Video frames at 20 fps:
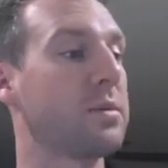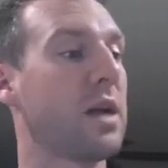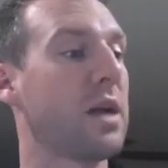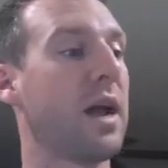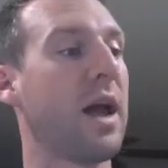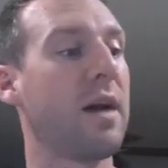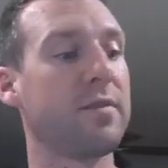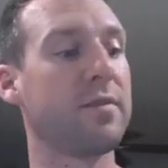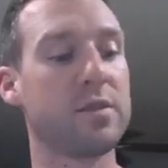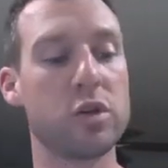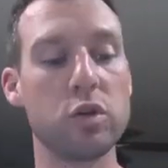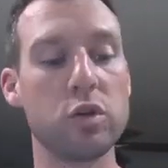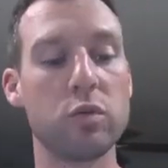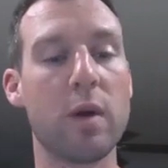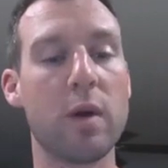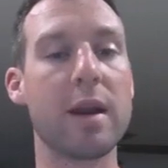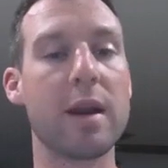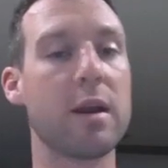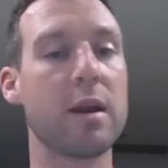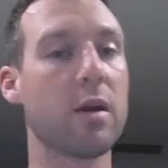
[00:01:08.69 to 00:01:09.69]
I have two
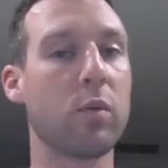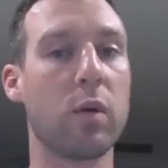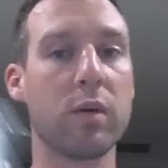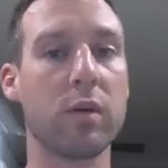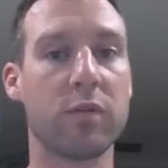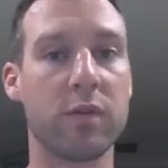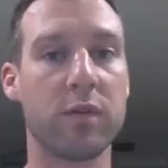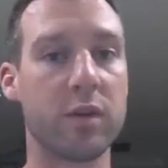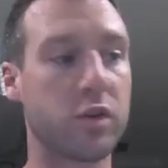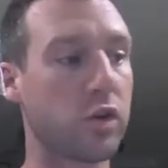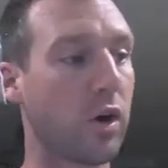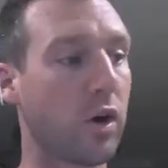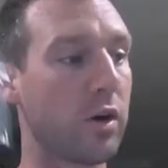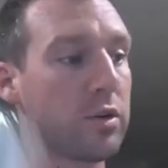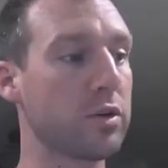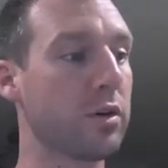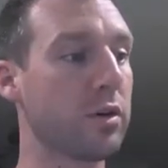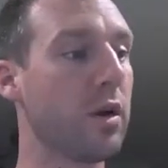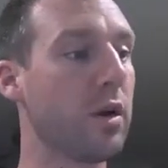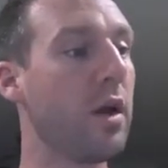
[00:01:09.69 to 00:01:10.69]
right here, one for the
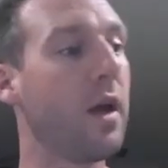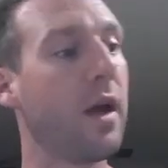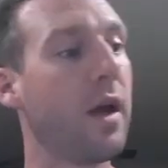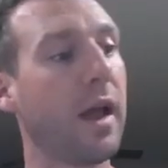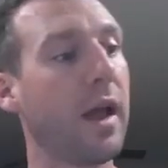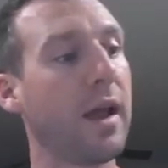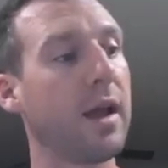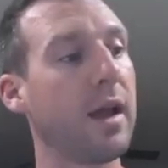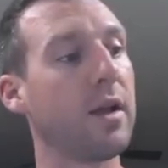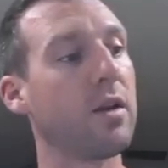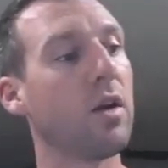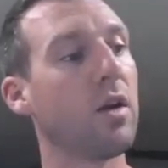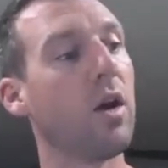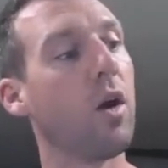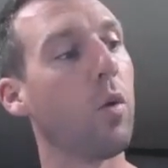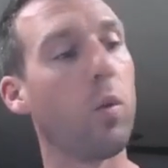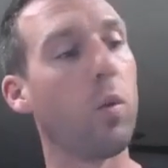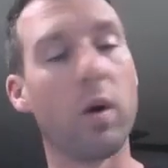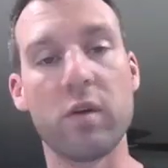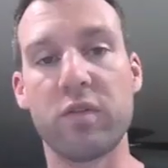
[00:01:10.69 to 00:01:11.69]
Charger and
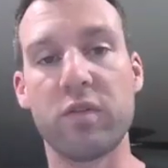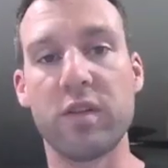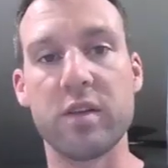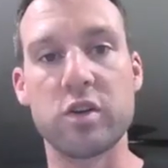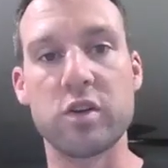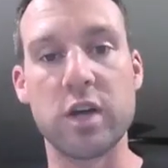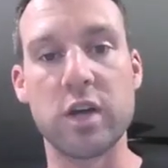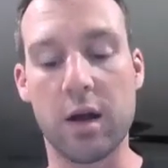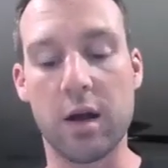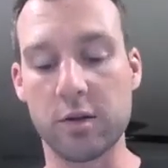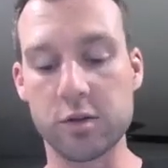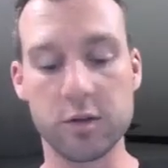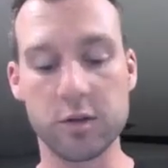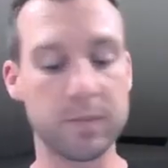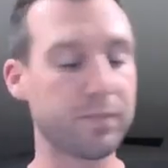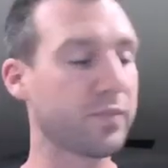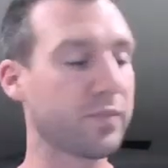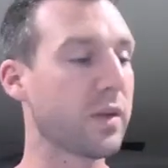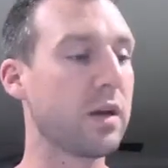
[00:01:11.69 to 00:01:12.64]
one for the Challenger.